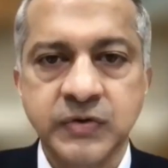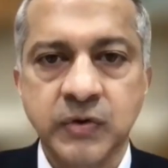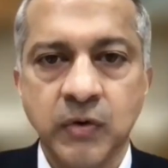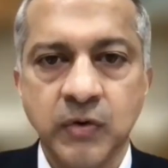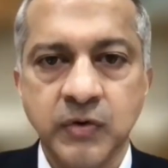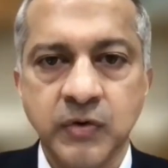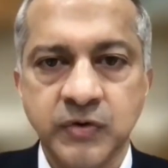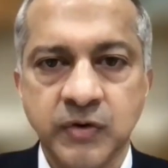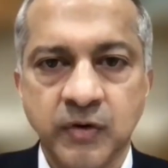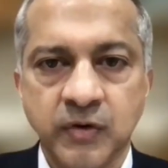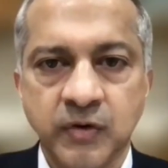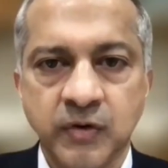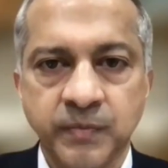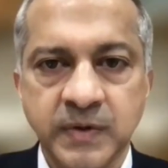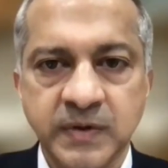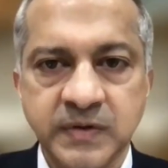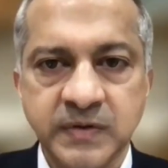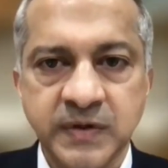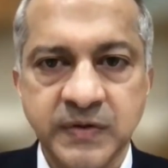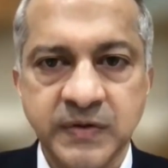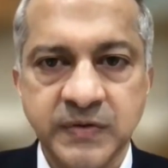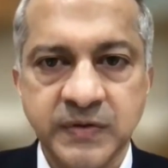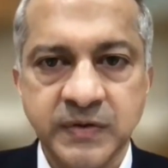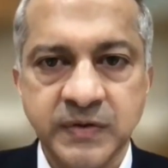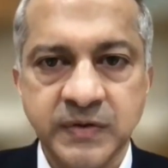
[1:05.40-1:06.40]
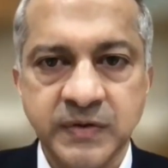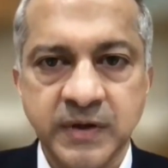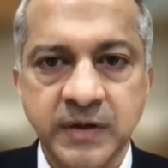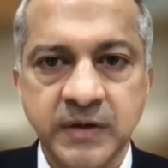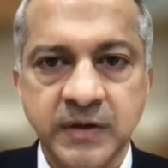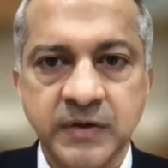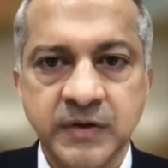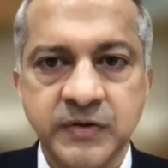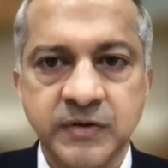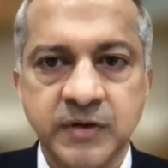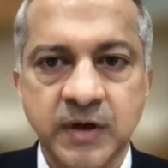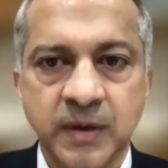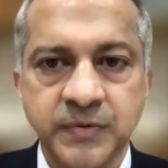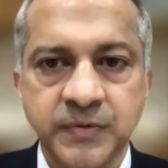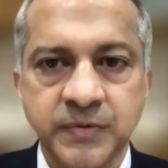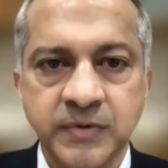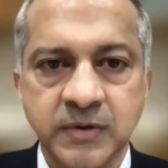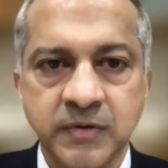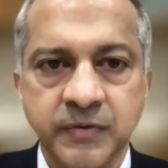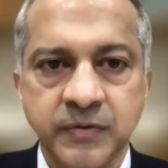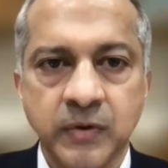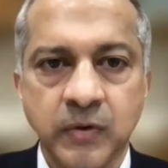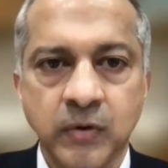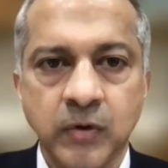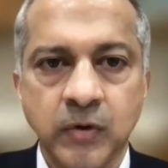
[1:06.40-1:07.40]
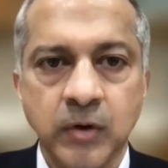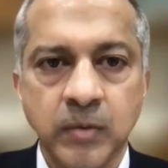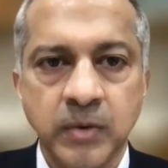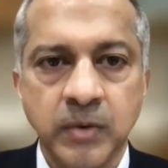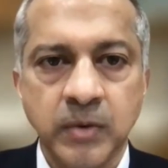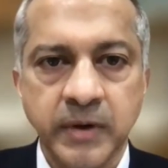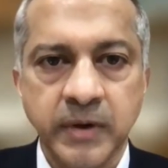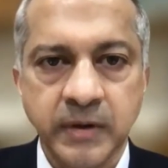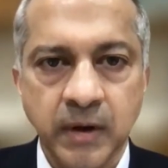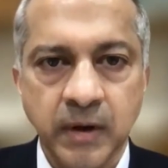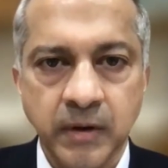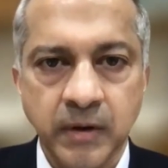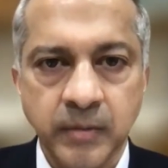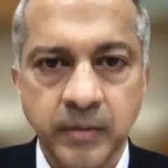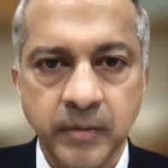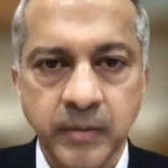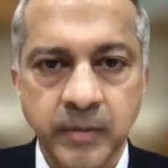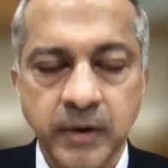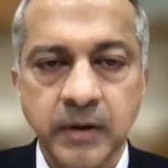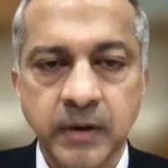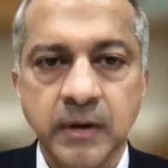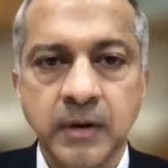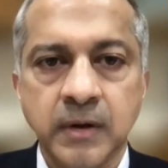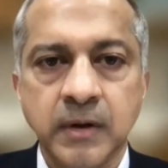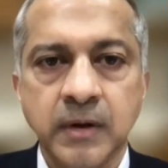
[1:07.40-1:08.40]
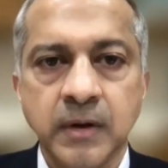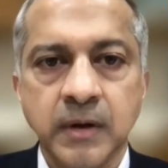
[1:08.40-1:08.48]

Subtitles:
closure of businesses and disruption of the global economy.